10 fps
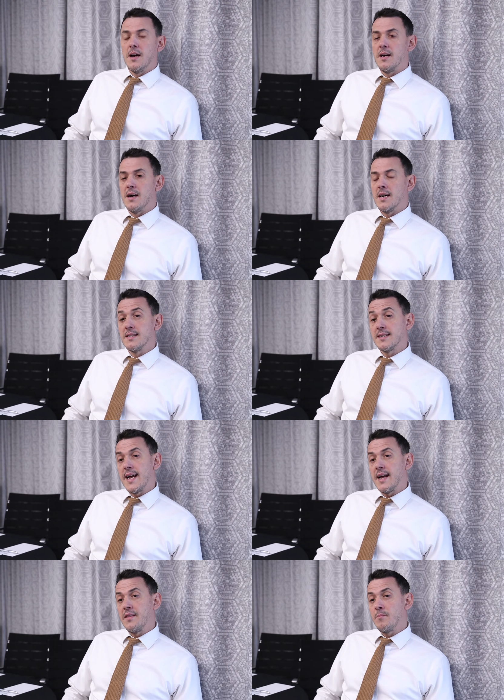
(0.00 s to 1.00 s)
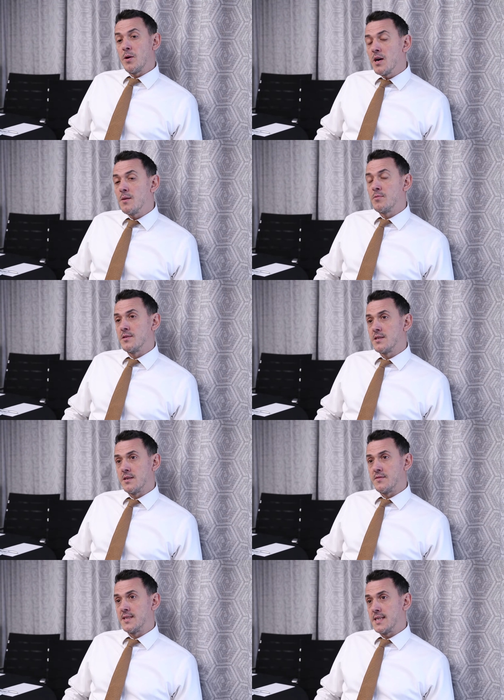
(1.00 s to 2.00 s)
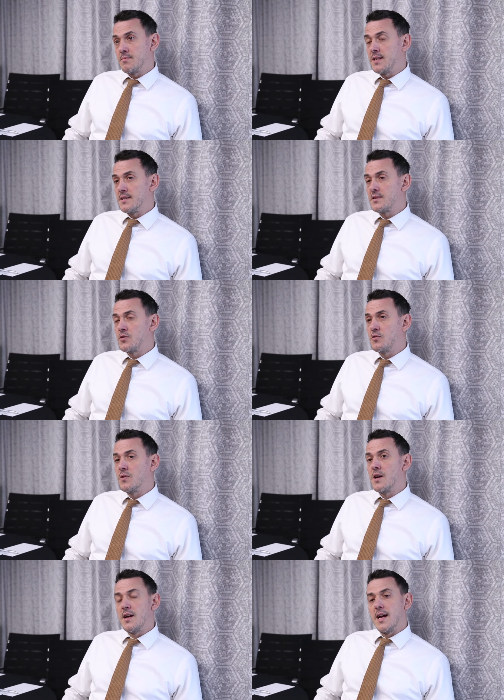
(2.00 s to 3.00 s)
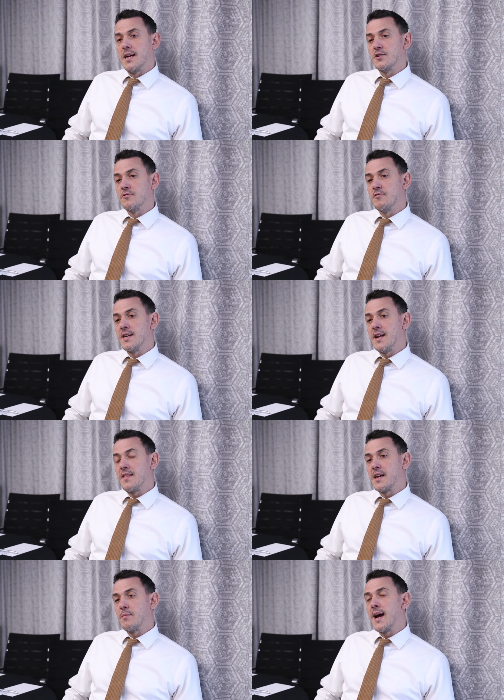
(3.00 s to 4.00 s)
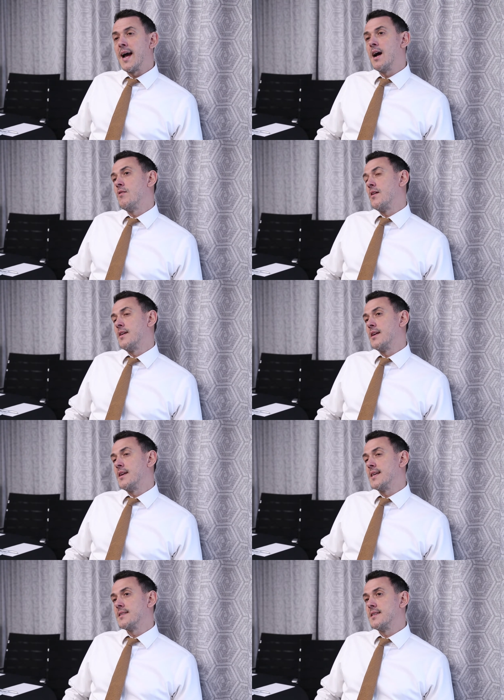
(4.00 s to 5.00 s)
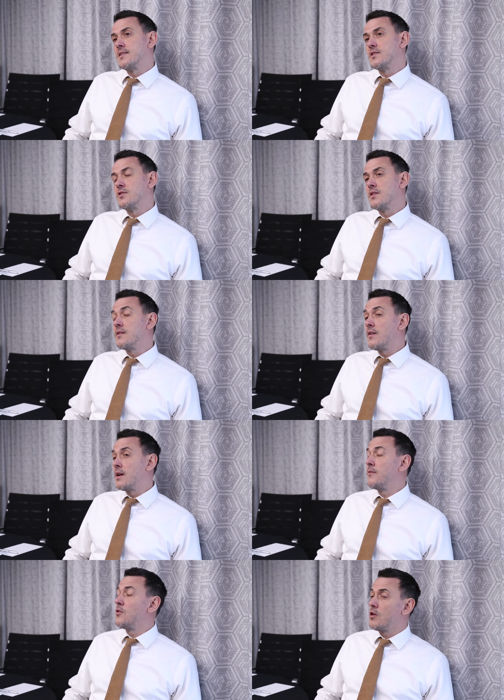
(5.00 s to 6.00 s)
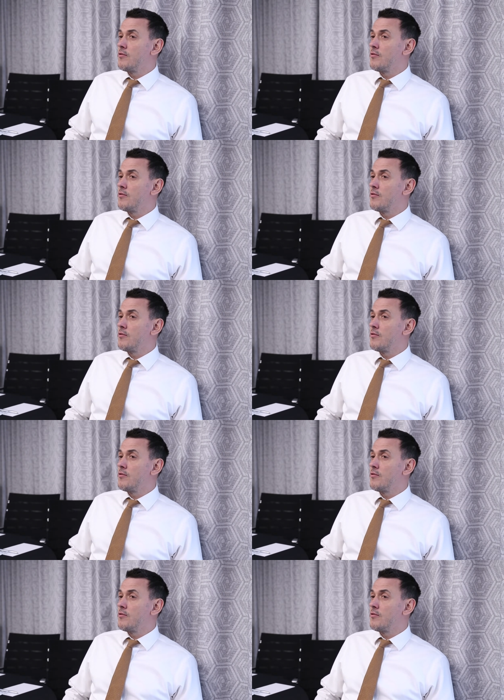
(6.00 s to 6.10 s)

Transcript: understand the purpose of assessment in school, and to really think about how that then links into the development of your